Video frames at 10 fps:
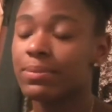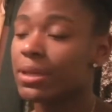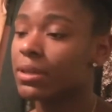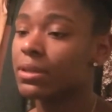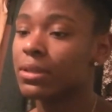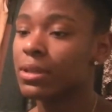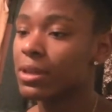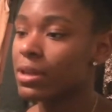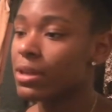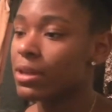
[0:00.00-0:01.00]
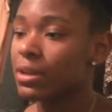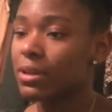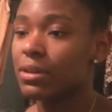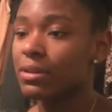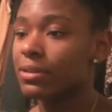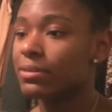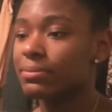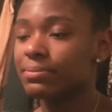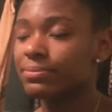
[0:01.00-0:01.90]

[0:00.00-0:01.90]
man. Y'all